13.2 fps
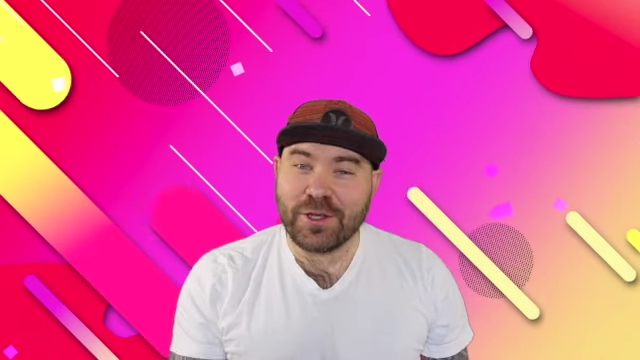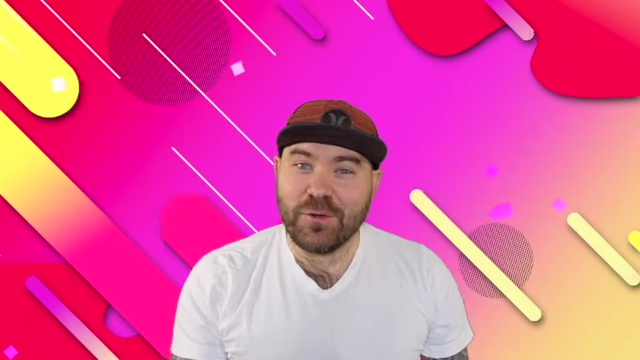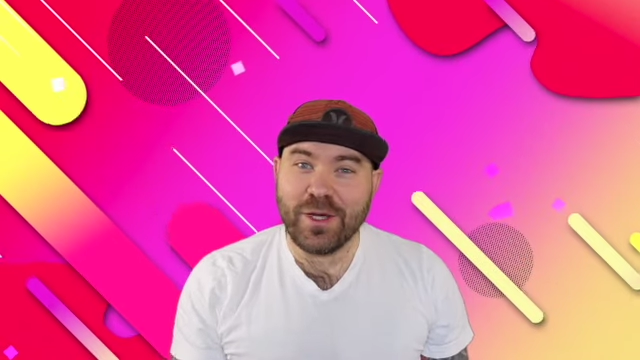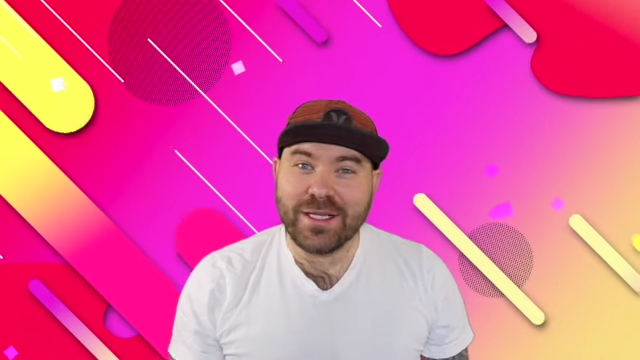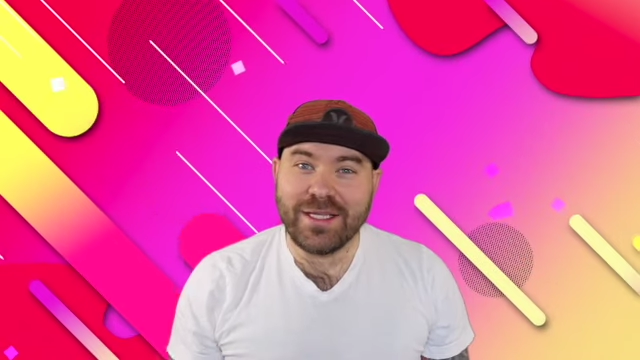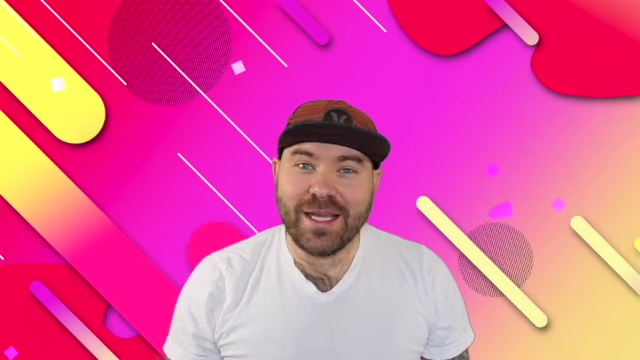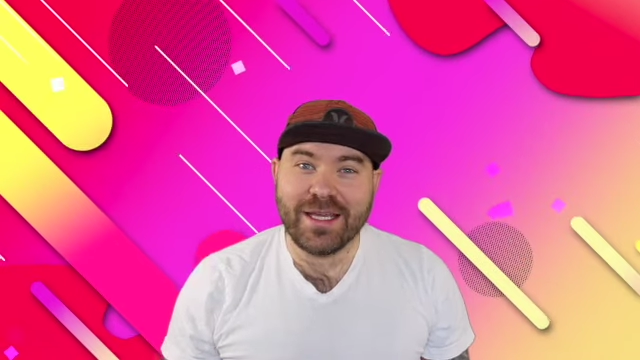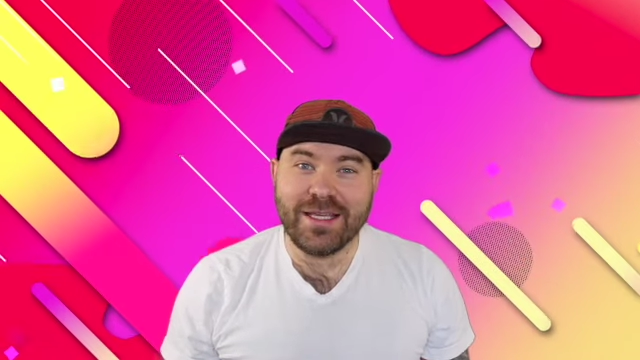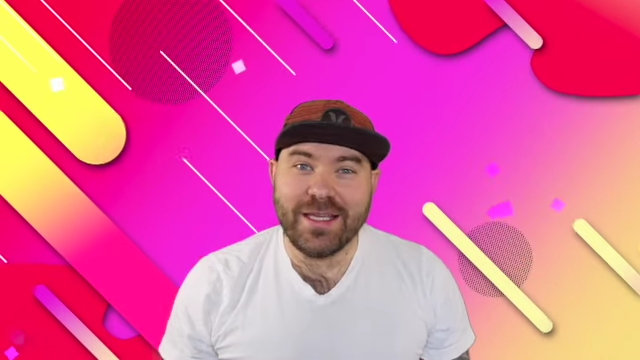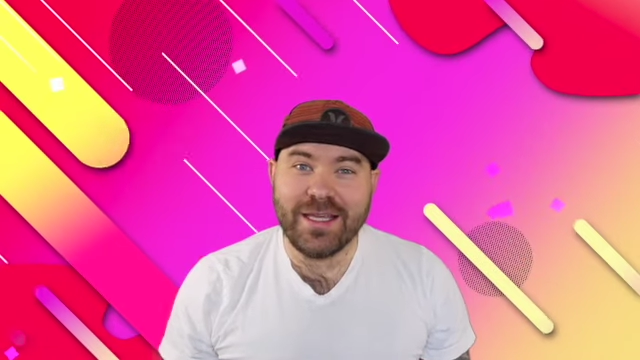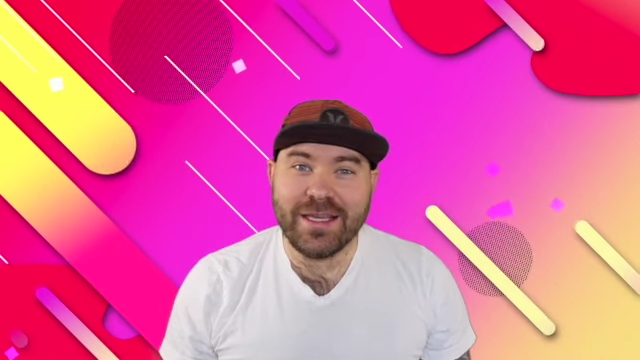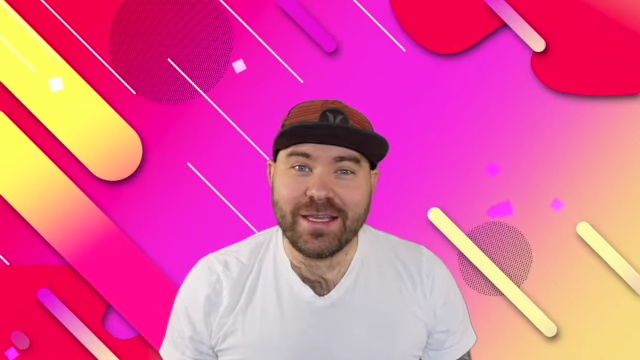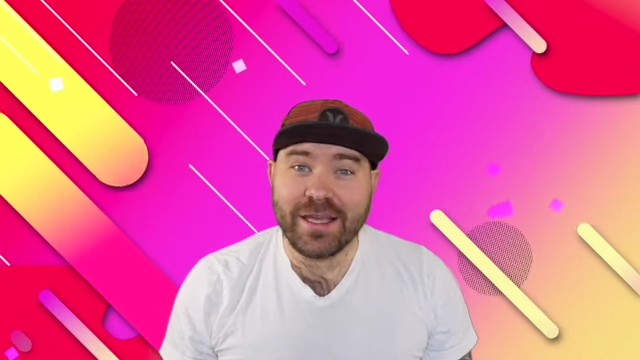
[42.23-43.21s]
quick
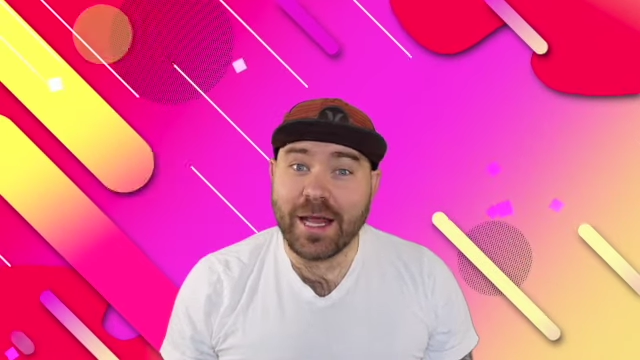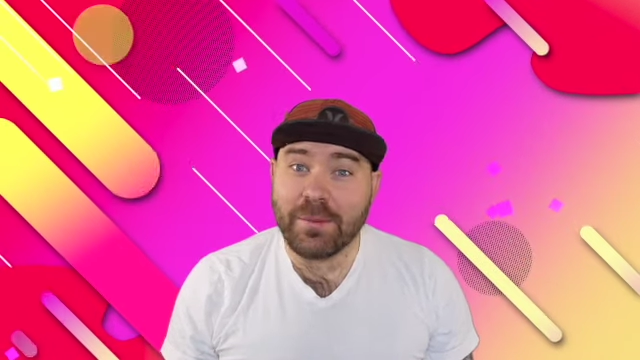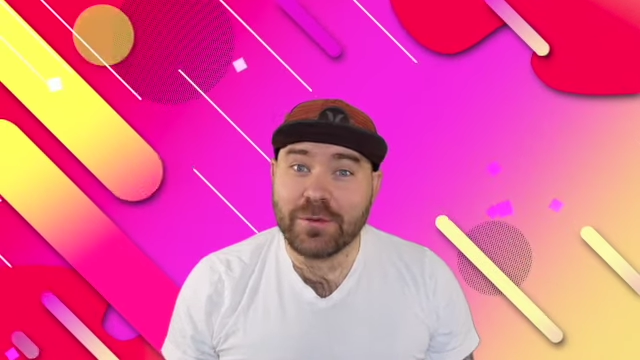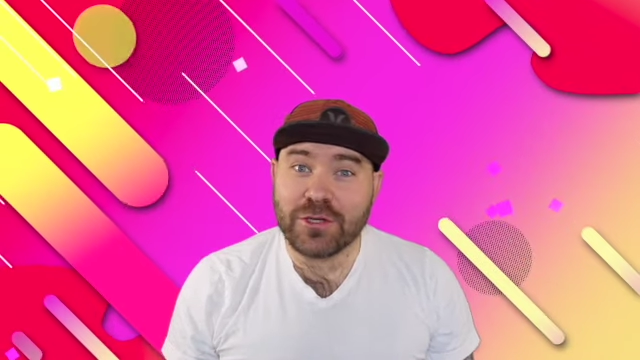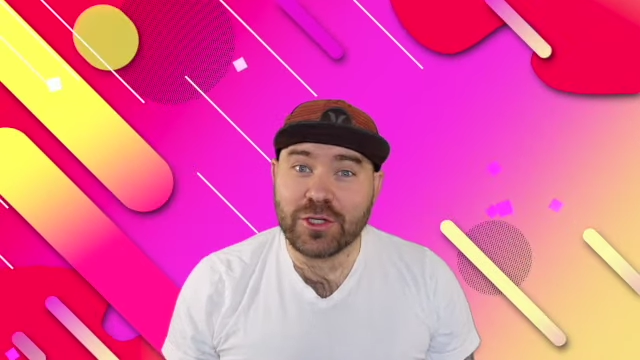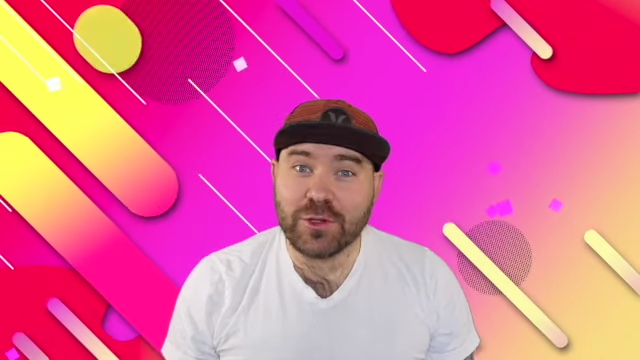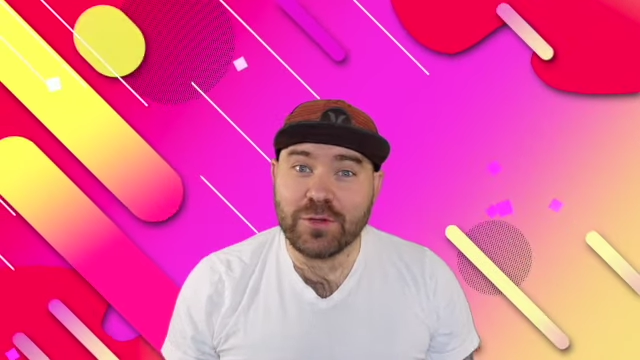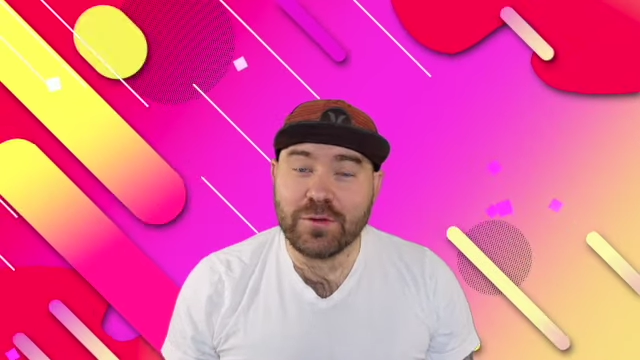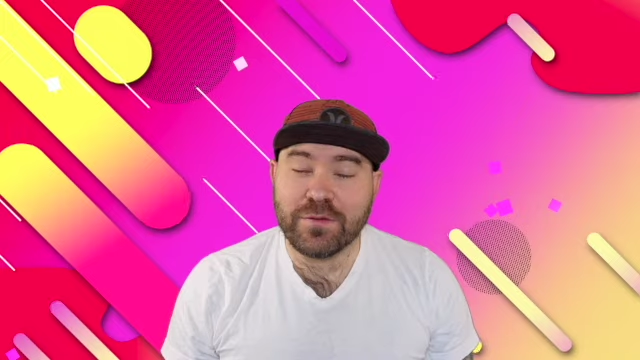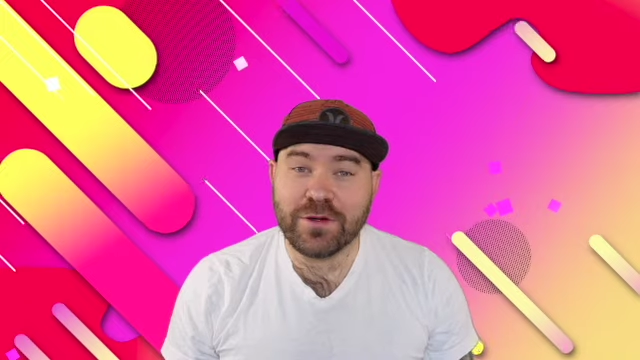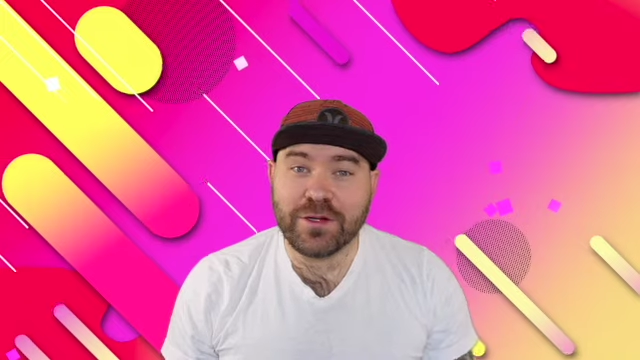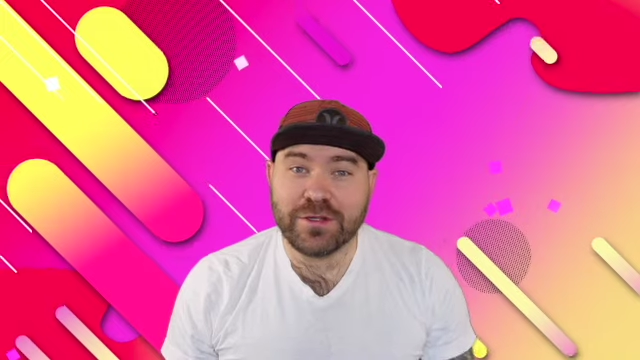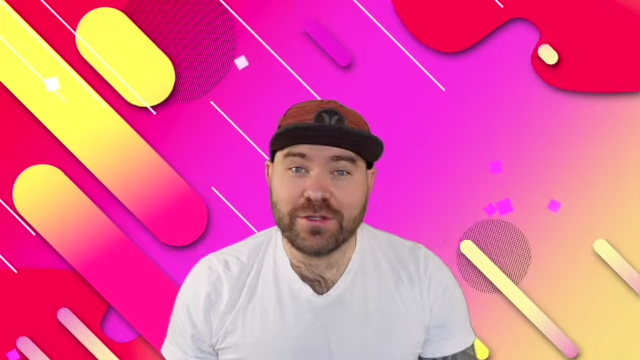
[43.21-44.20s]
technique and I'm gonna show you
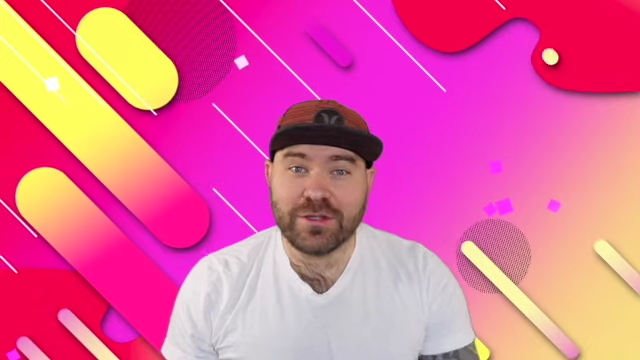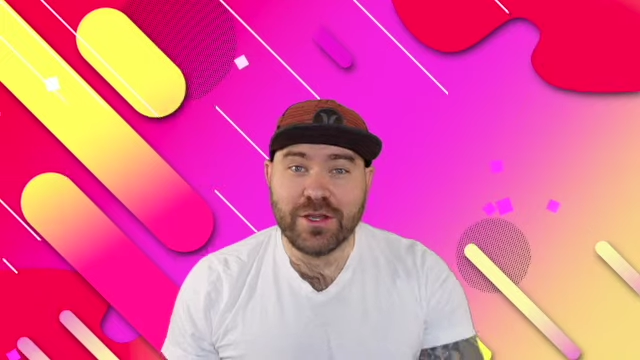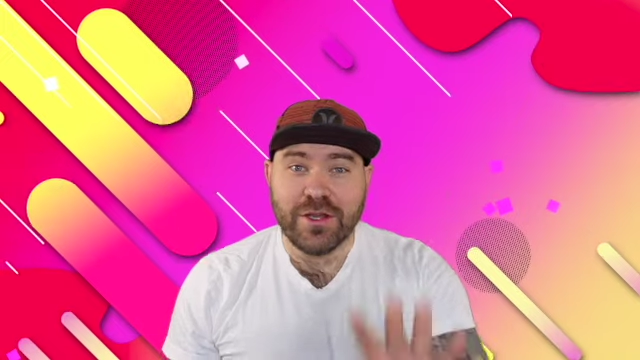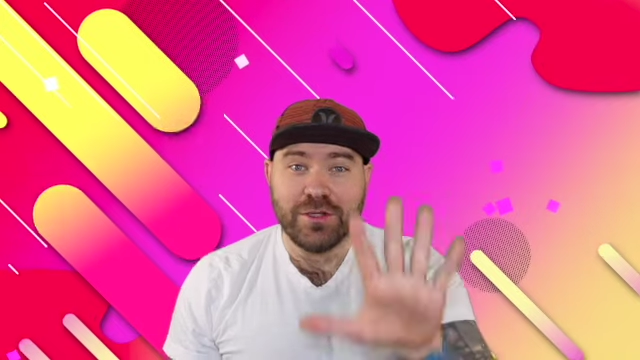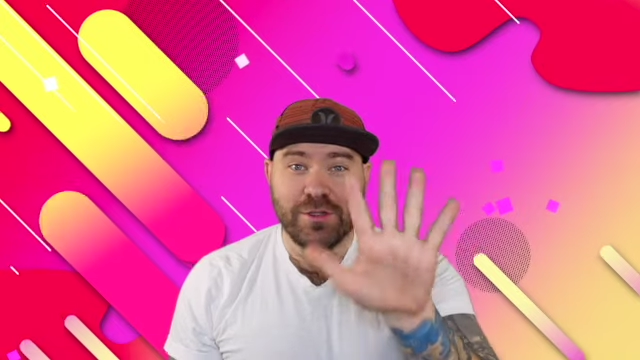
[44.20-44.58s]
first.